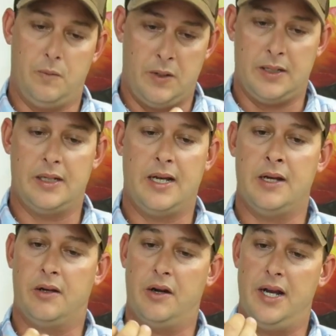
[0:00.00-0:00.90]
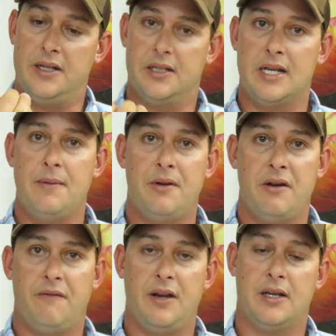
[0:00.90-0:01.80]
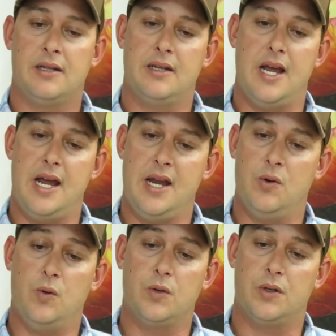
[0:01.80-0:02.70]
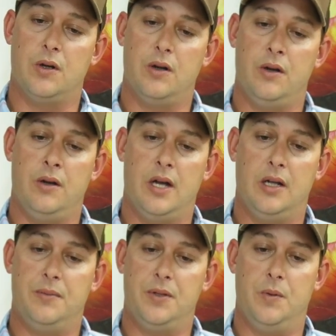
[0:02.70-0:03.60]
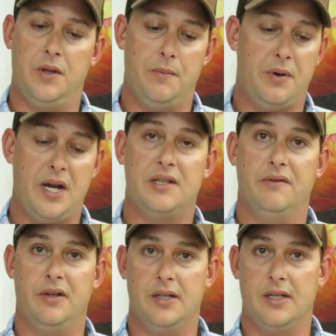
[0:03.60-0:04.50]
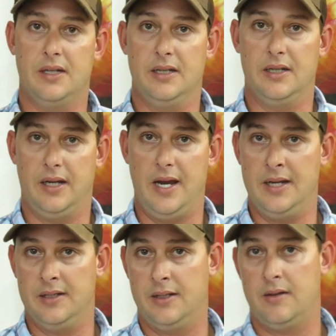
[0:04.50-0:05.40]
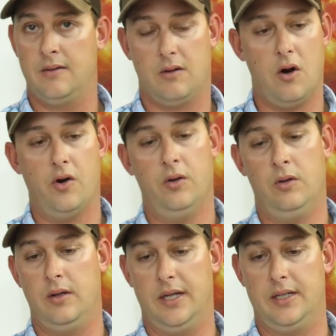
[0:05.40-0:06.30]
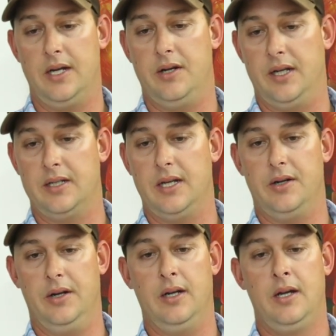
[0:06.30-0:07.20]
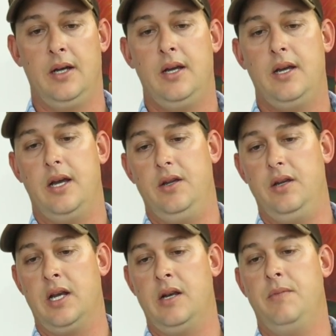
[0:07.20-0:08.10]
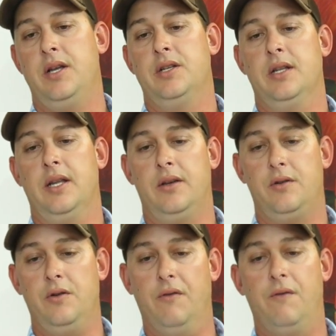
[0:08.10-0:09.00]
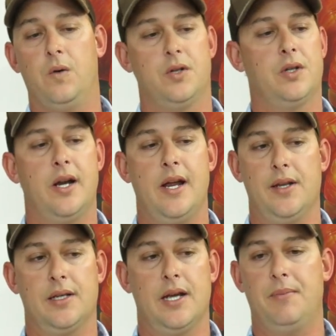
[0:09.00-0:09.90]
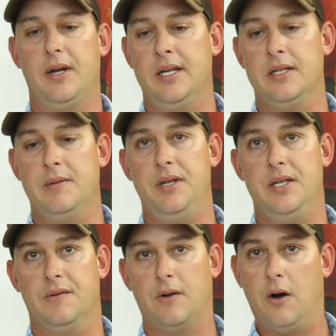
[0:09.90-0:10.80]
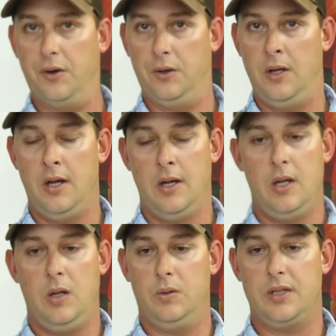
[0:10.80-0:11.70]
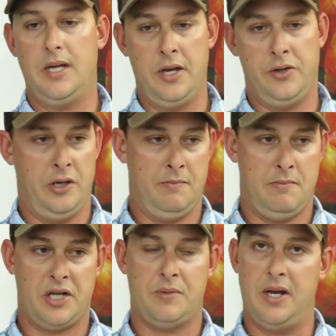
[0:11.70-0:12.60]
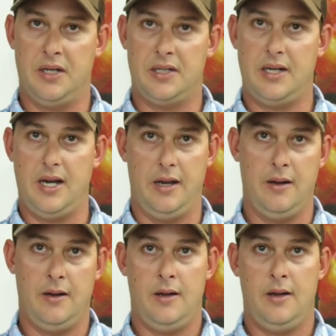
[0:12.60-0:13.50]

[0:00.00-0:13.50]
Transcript: Once again, it creates a tapered effect and also helps you with abrasive resistance against coral, etc., etc. And you can imagine that your 4 strands up against a piece of coral will stand you in much better stead